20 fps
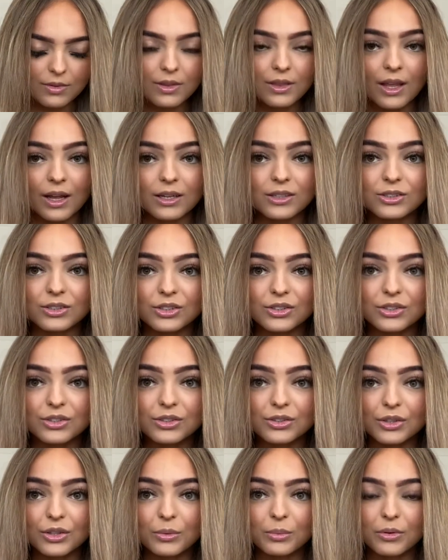That's just
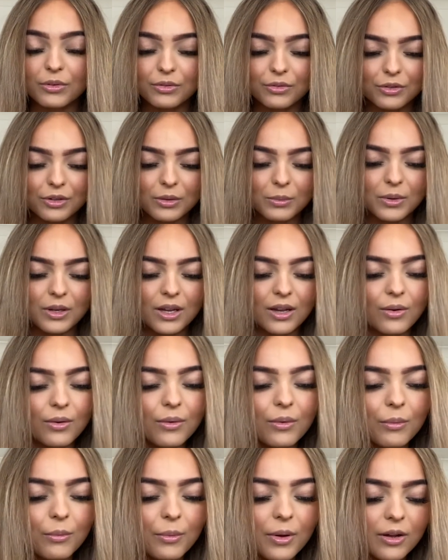super freaked me out.
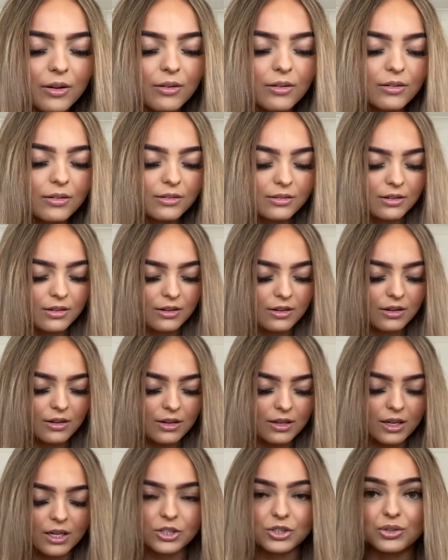Oh my god.
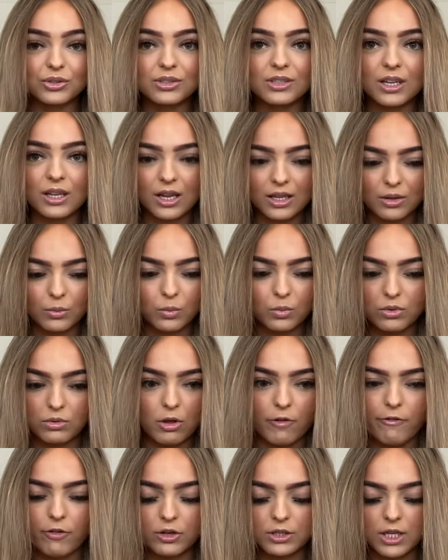That's usually like
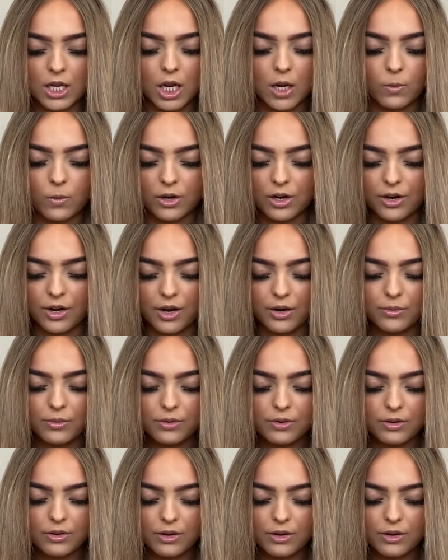the first thing I want to do.